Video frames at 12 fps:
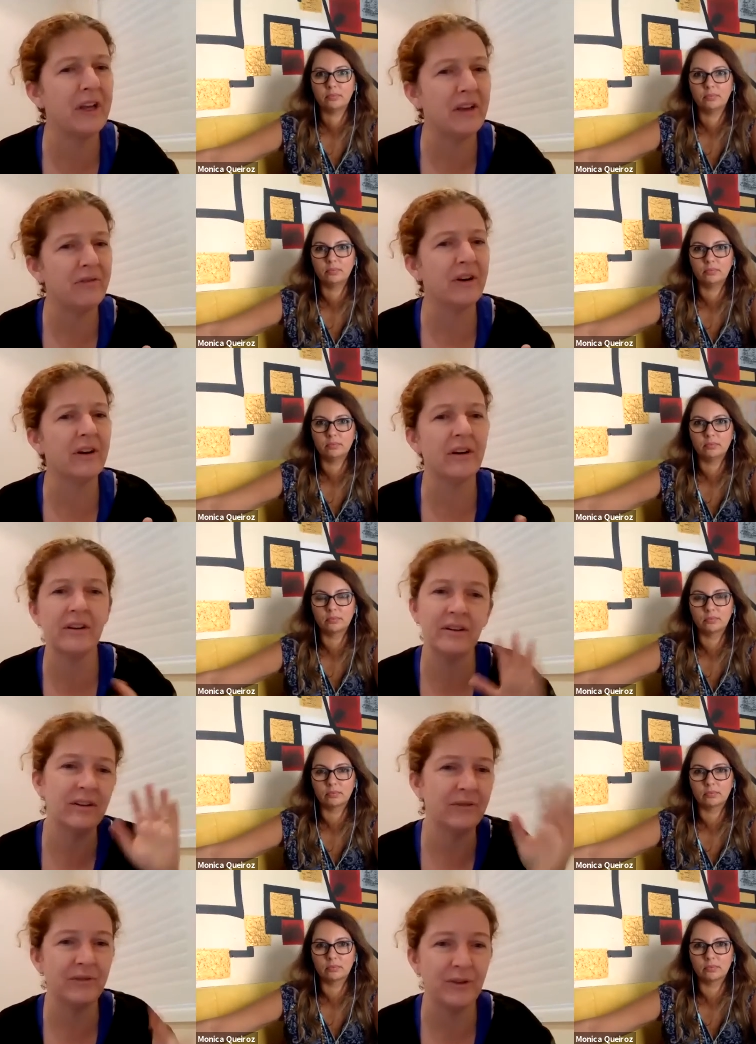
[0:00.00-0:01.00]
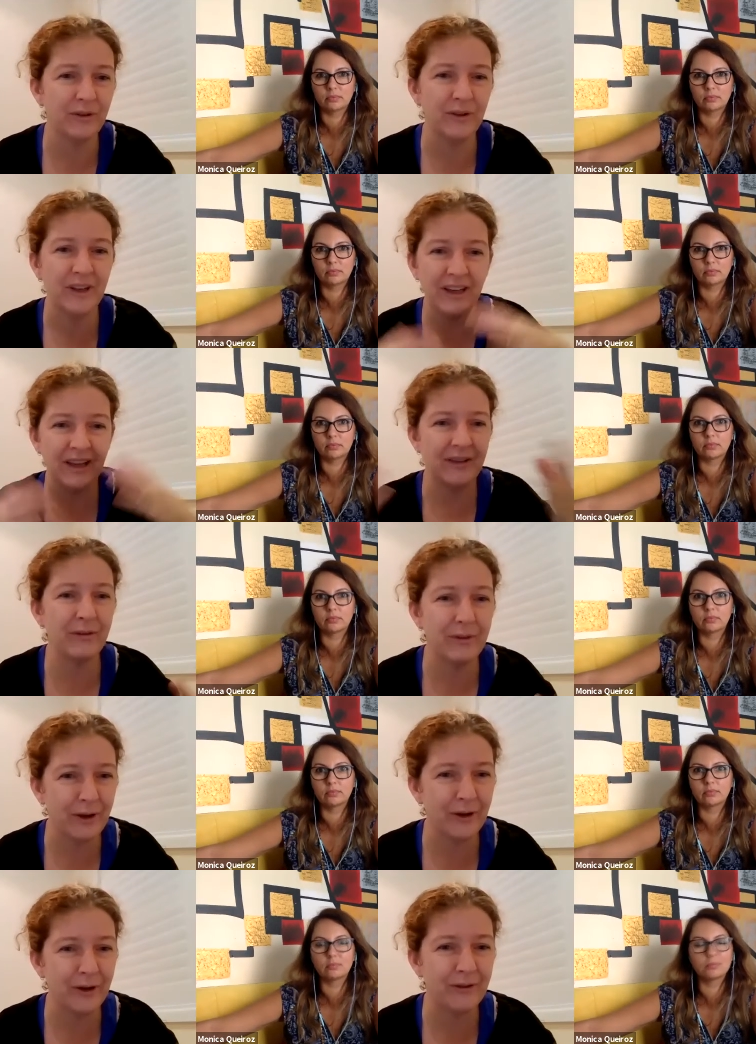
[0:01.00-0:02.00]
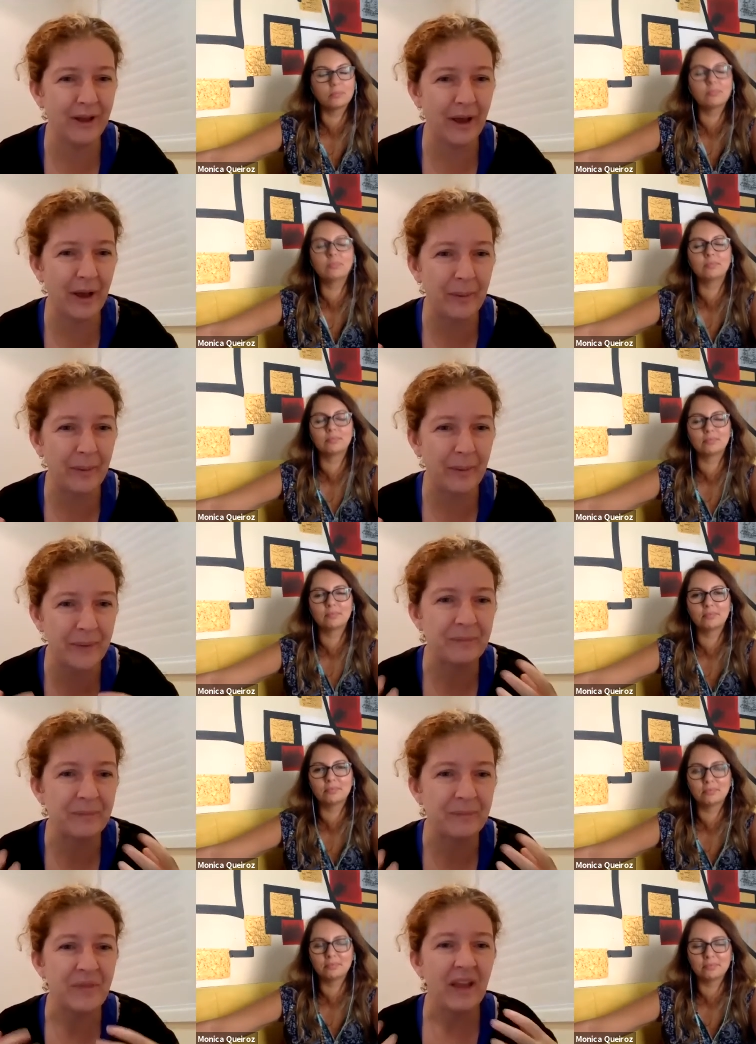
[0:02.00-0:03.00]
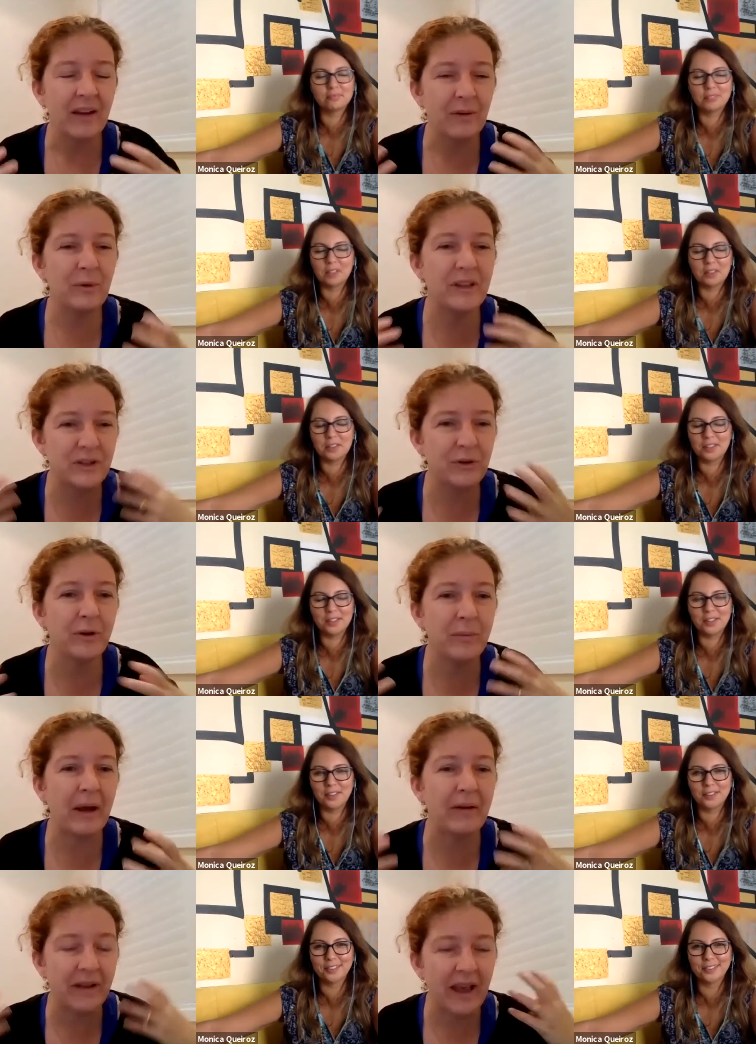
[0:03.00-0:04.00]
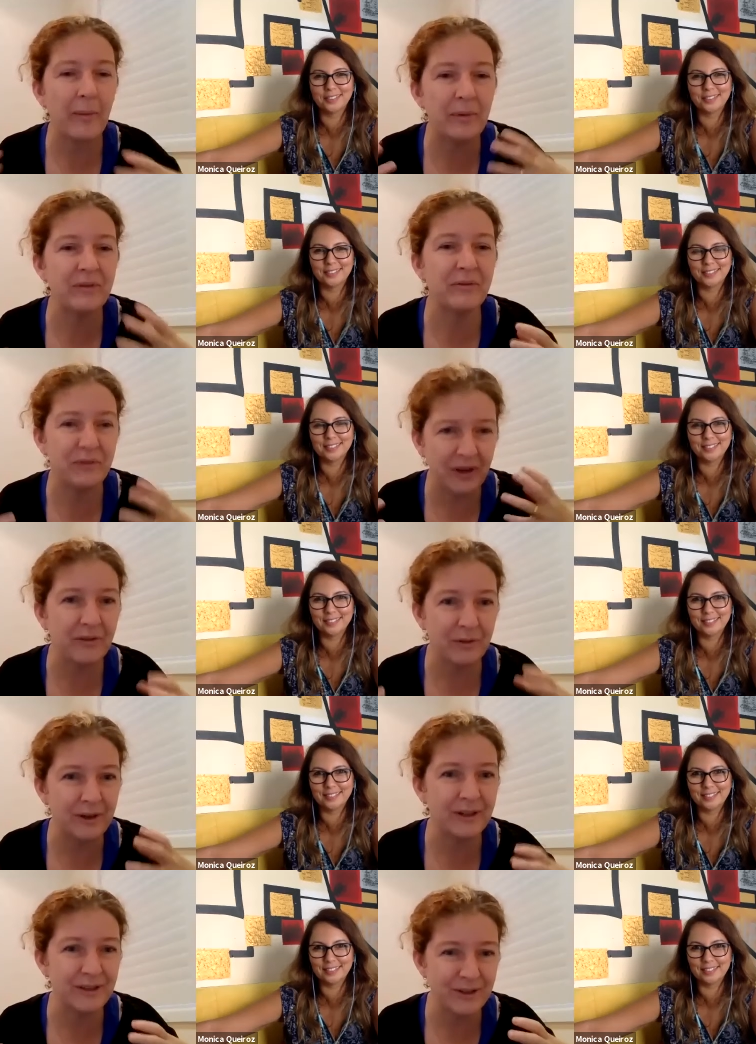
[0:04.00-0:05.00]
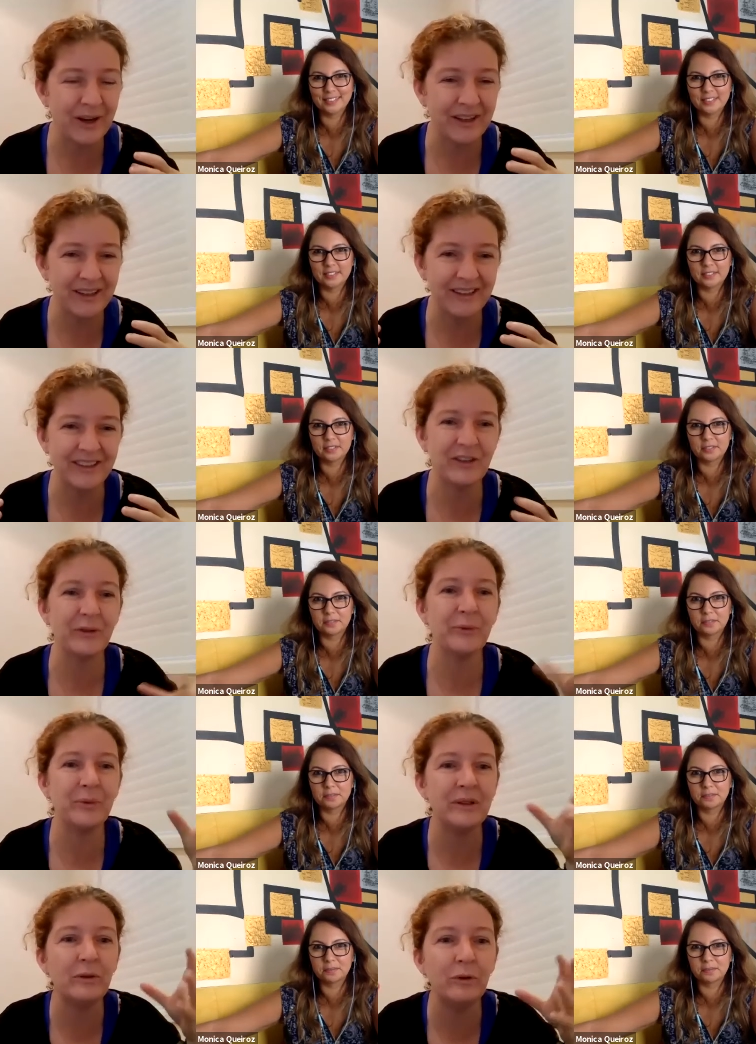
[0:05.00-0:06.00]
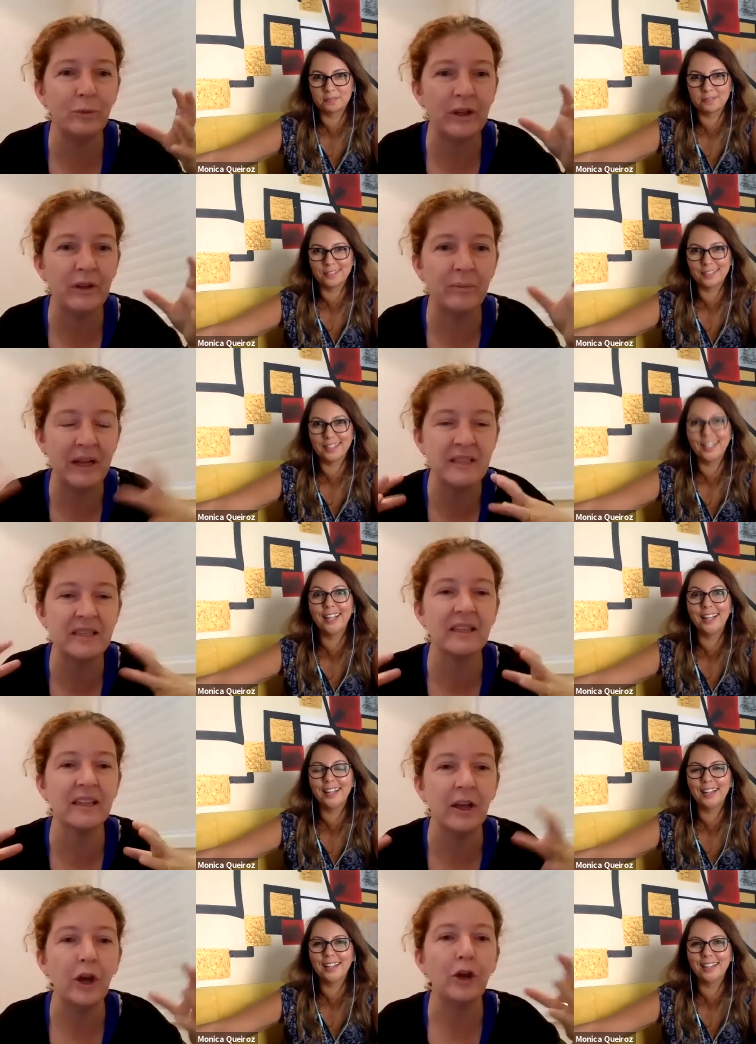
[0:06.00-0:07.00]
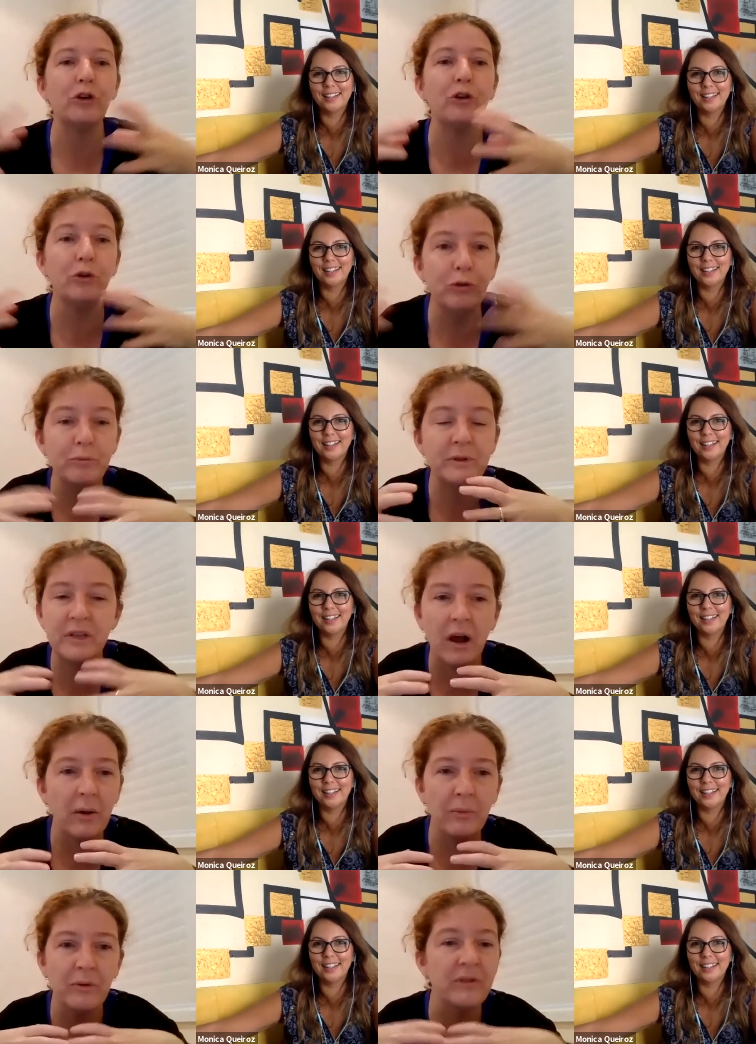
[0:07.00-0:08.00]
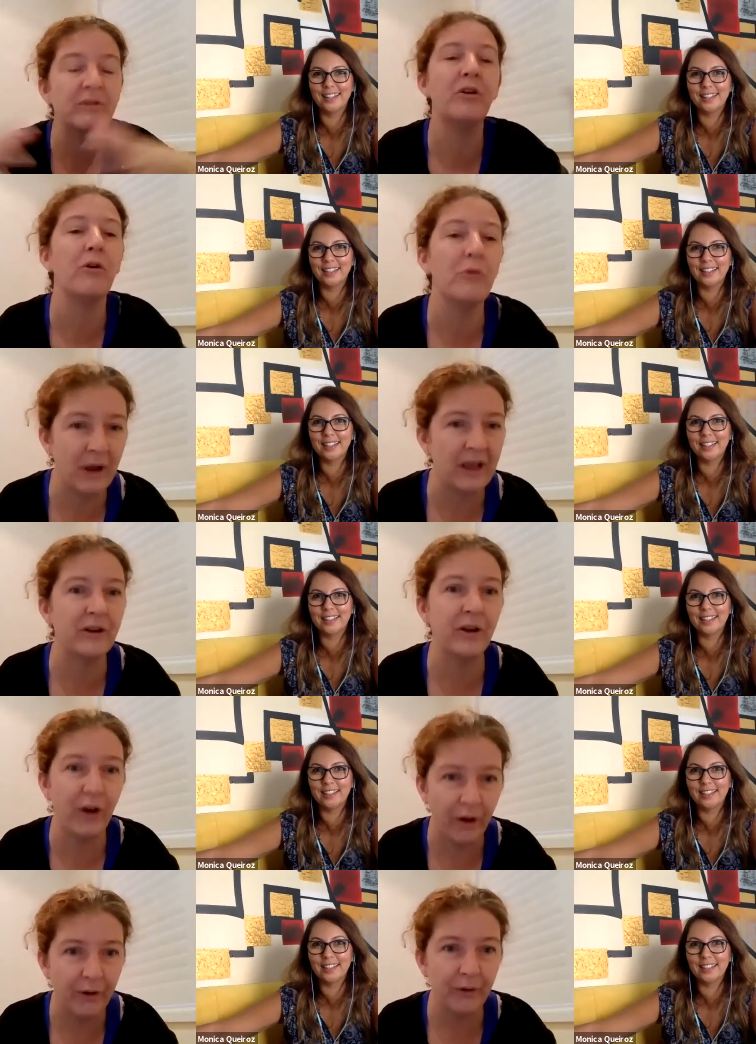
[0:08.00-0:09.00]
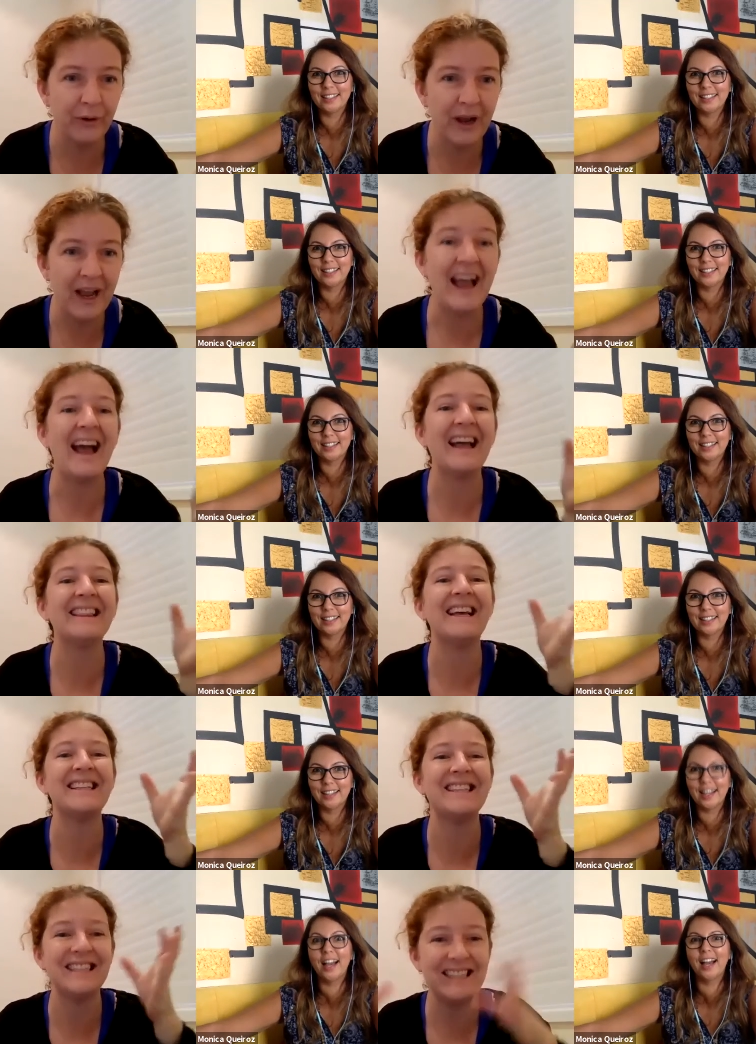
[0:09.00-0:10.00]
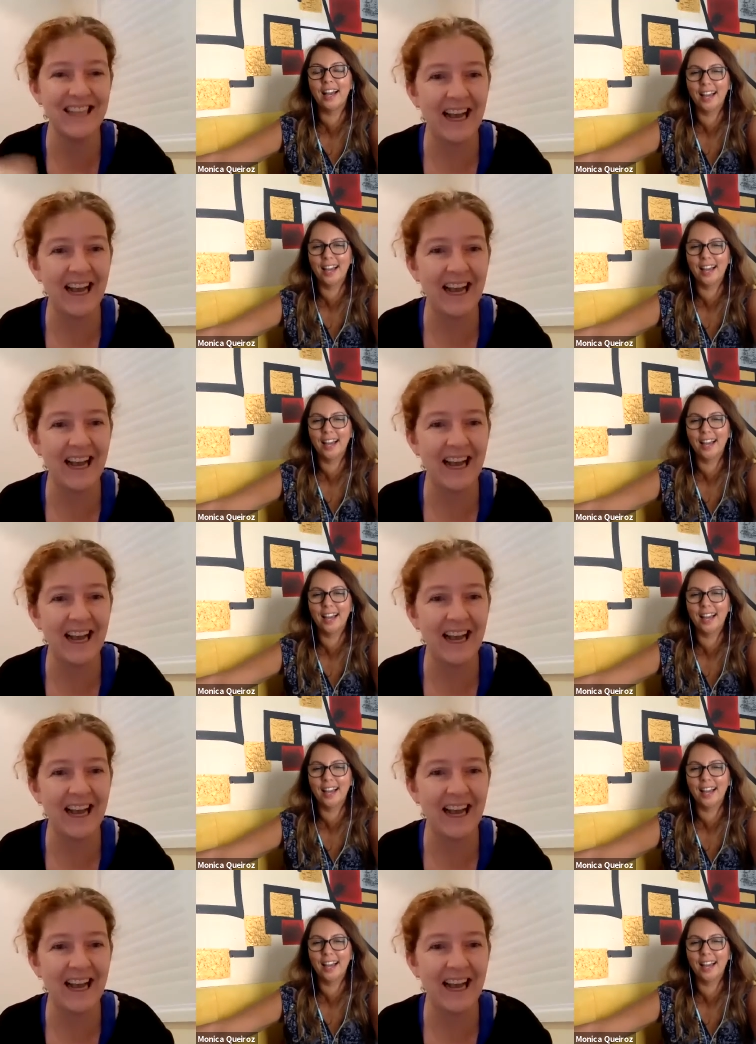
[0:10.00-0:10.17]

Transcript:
Speaker 1: fever i don't know if you have ever heard of that but we talk about cabin fever in australia you know when you when you're basically cooped up with nowhere to go and that's uh-huh.